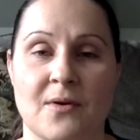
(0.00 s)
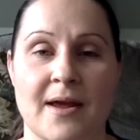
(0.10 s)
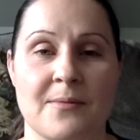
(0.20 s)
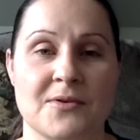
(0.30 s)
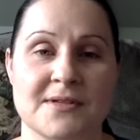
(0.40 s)
though I
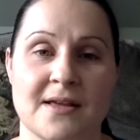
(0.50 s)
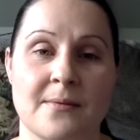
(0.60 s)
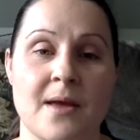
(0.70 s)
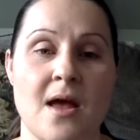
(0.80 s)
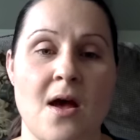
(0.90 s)
am using
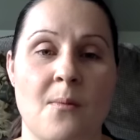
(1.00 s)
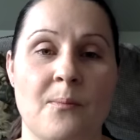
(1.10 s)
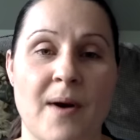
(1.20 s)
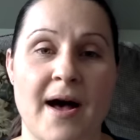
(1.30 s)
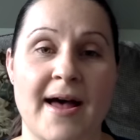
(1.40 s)
them.
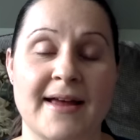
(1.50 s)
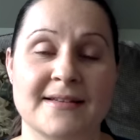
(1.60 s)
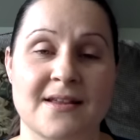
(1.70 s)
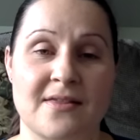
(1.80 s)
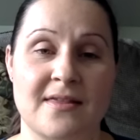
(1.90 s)

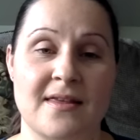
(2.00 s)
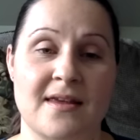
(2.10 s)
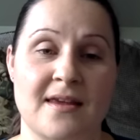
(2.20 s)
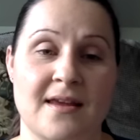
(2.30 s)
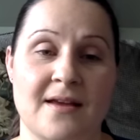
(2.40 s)
But
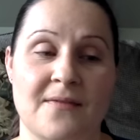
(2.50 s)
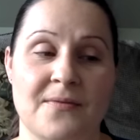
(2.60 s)
the